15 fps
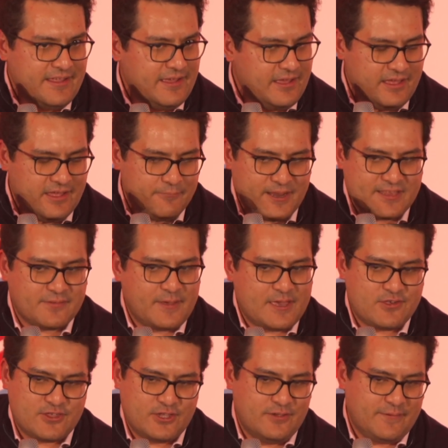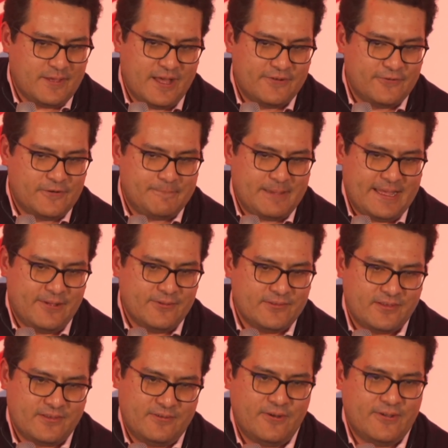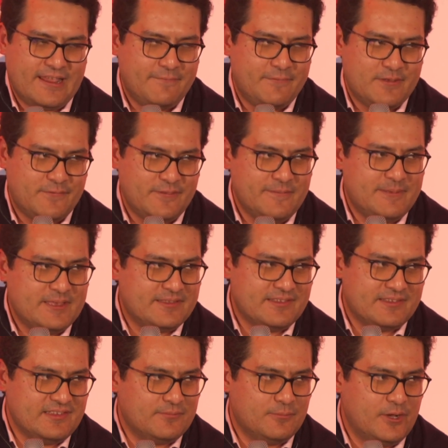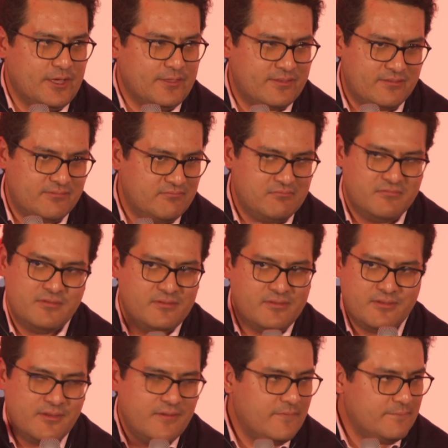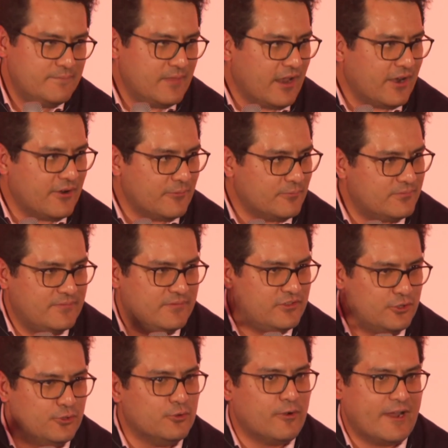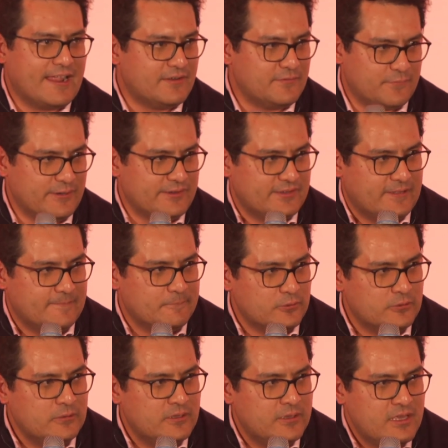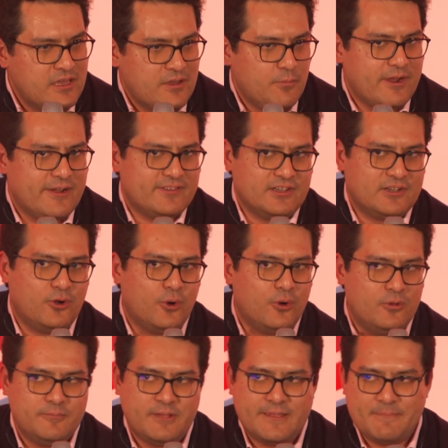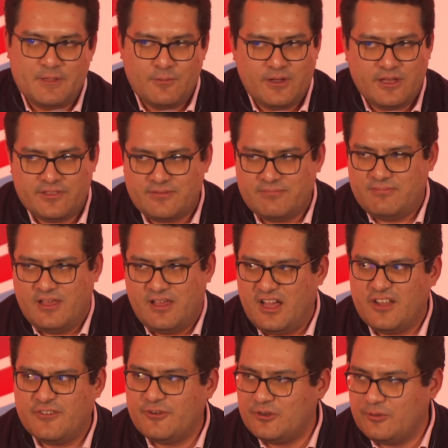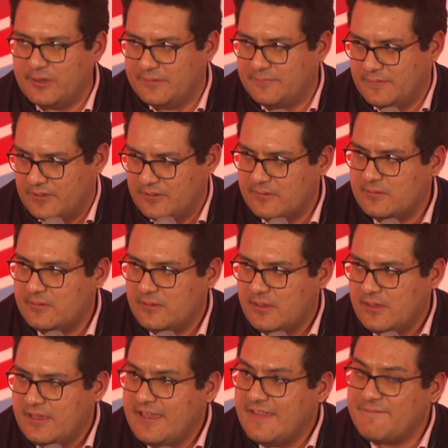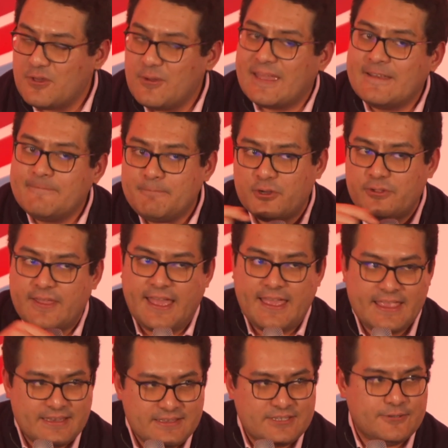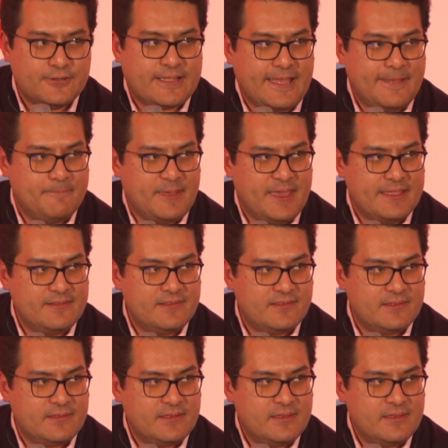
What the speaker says: a reservation of £100 on average for the business is worth, I don't know, £2,000, for example, whereas a call might be worth 100 quid for you. If you input that into your campaigns,